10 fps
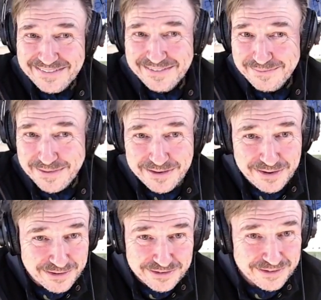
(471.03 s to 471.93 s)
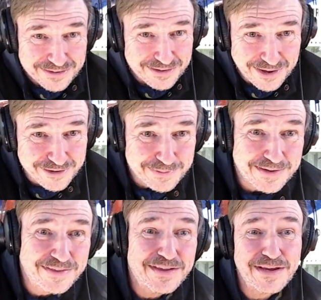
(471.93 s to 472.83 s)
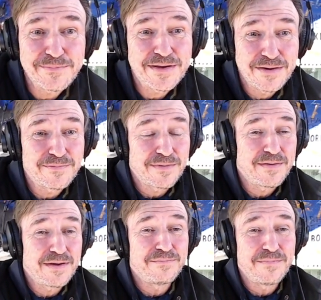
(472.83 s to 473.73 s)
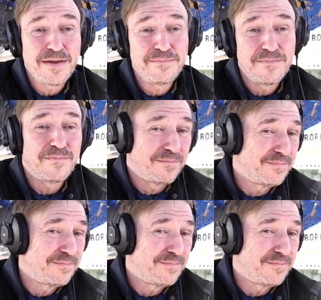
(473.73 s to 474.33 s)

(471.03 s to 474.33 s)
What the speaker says: because it doesn't cost me anything, and